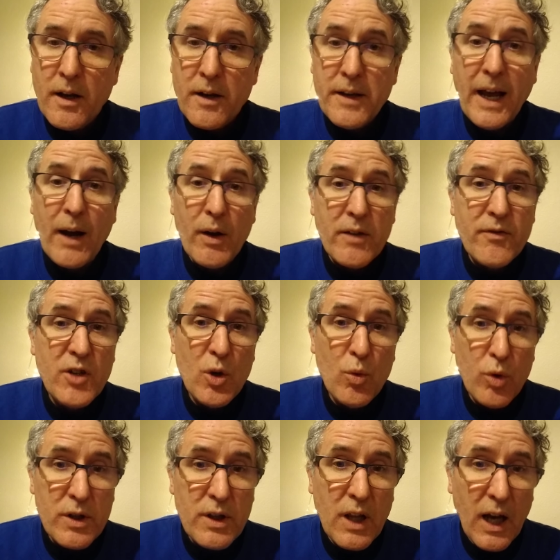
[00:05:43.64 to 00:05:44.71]
Now, if you
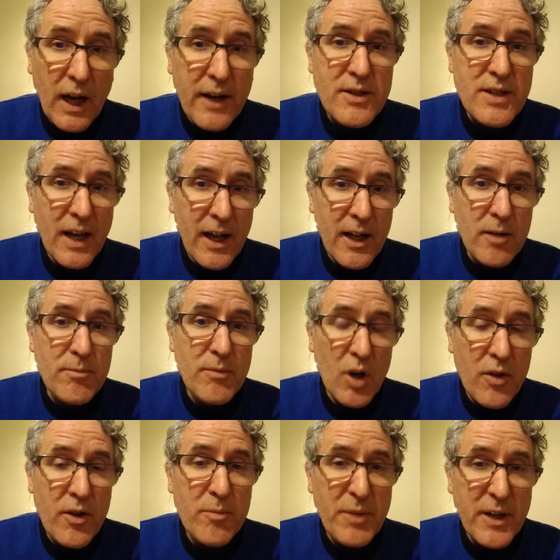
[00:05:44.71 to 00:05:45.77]
would like to help
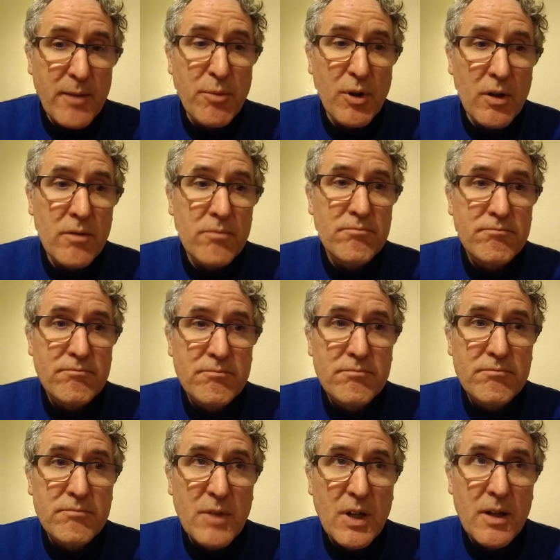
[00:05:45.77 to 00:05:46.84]
other people
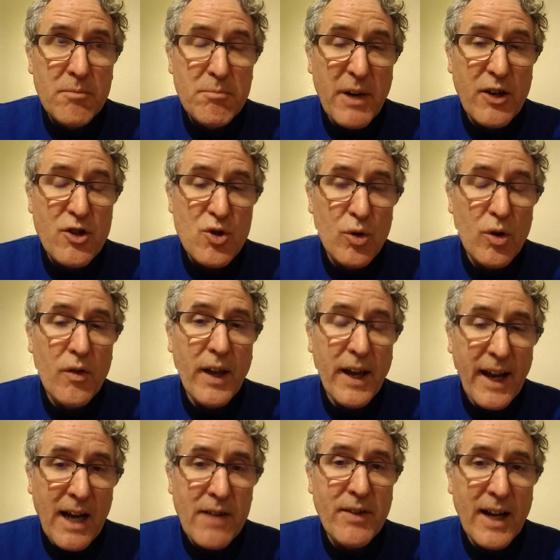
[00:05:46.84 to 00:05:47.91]
make sure they
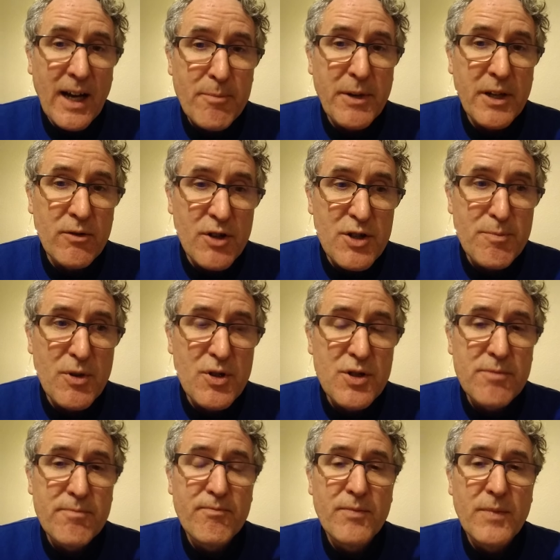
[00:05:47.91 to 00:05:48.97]
have a happy Christmas,
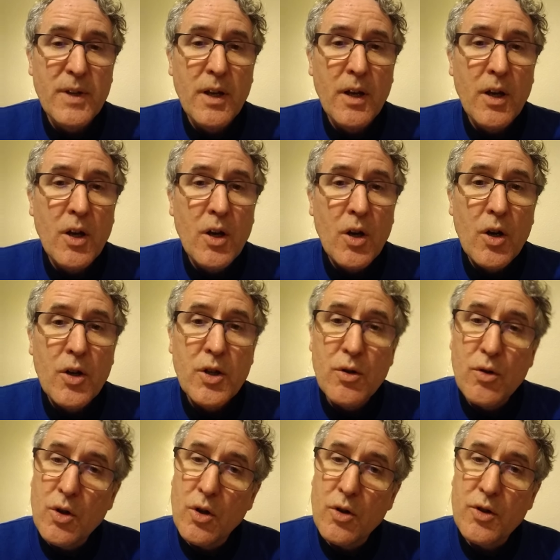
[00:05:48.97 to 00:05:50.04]
you
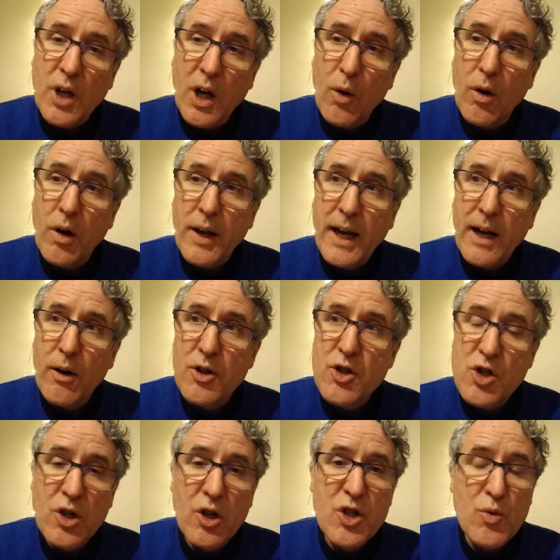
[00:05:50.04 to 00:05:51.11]
could go on our
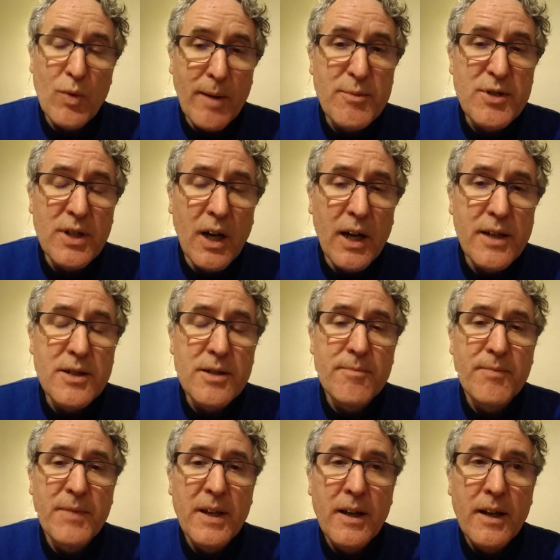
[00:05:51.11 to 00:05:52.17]
church website
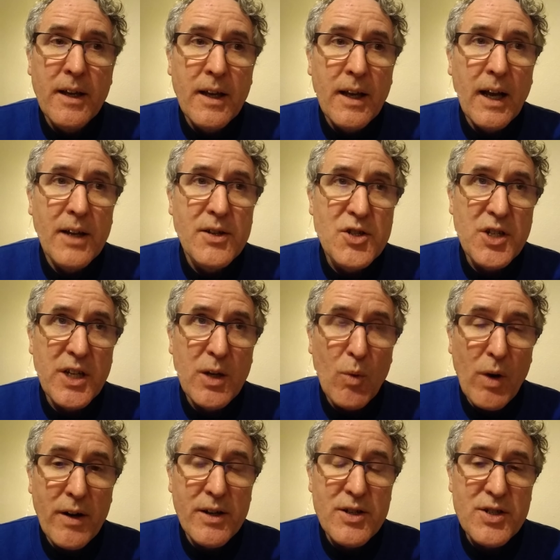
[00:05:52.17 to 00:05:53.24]
and see
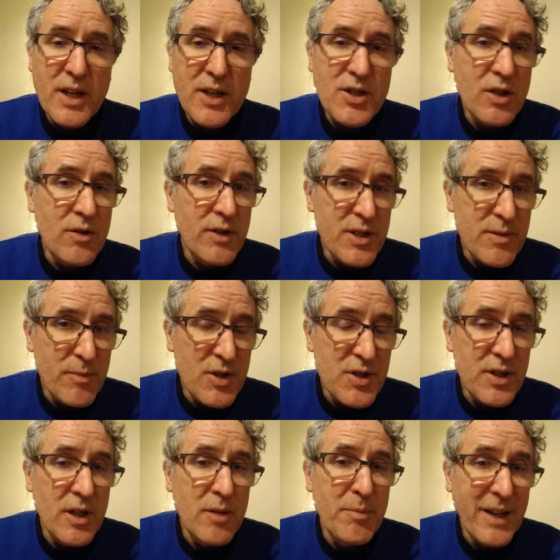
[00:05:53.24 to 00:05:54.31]
where it says Christmas
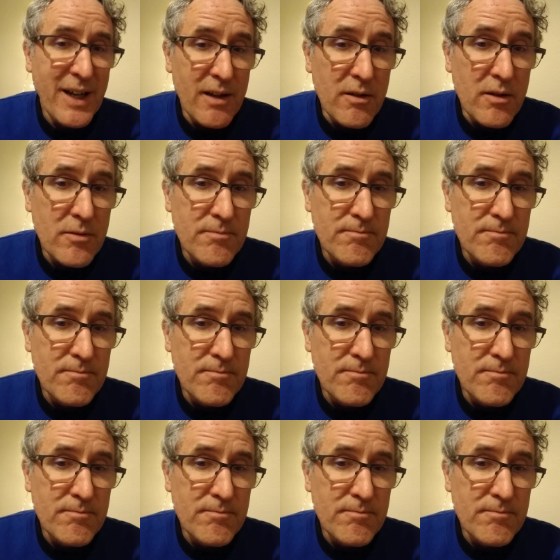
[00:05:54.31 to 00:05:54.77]
Appeal.